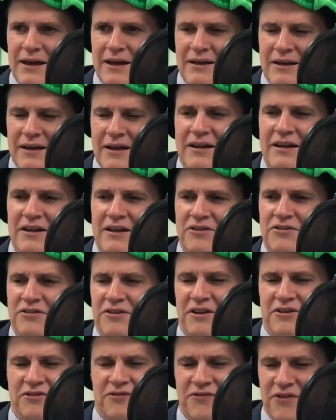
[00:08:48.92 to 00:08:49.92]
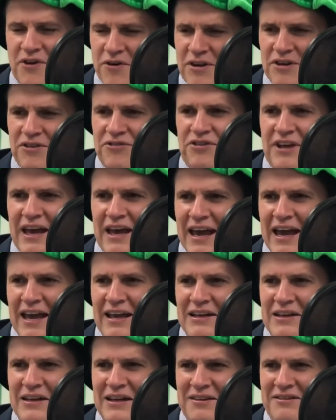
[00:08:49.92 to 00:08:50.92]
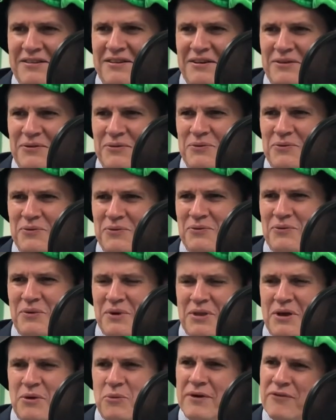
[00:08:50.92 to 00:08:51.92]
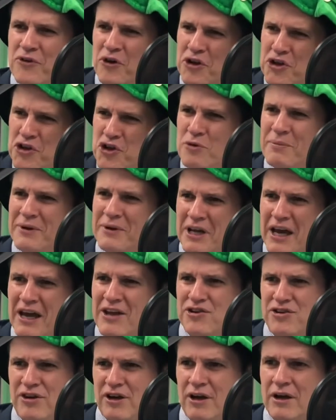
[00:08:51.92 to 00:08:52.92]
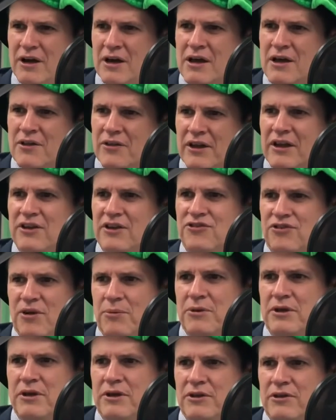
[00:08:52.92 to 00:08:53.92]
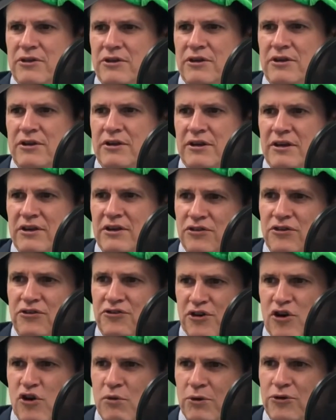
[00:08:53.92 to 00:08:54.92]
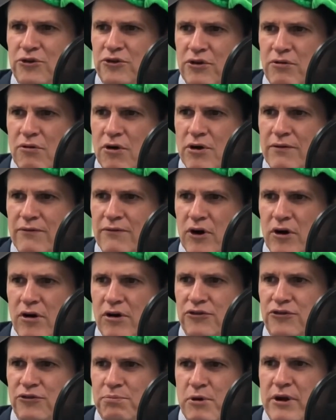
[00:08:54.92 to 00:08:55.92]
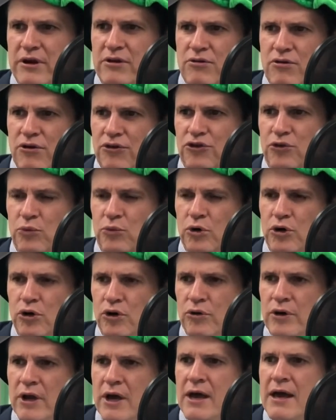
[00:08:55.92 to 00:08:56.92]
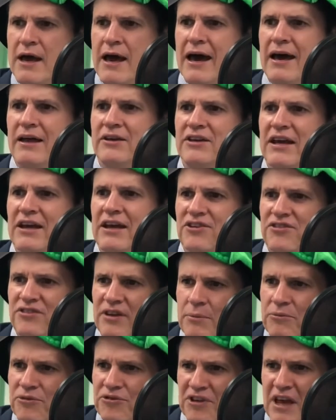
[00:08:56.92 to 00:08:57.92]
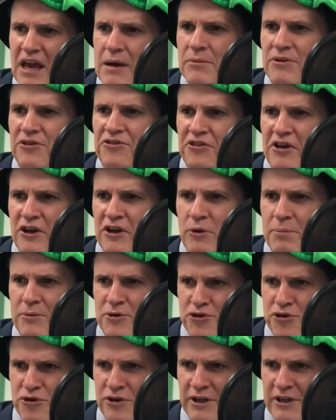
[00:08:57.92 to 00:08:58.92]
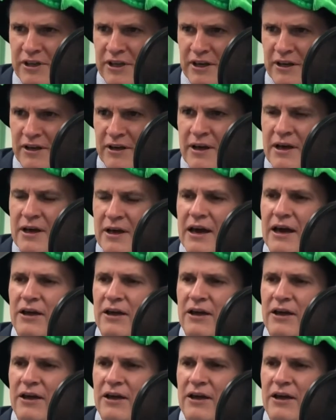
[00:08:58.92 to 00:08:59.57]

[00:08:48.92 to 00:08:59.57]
it is. It's very sad, isn't it? Yes. We've got human nature that has something that is as terrible as the coronavirus spreading across the world, and yet some scammers see an opportunity there. And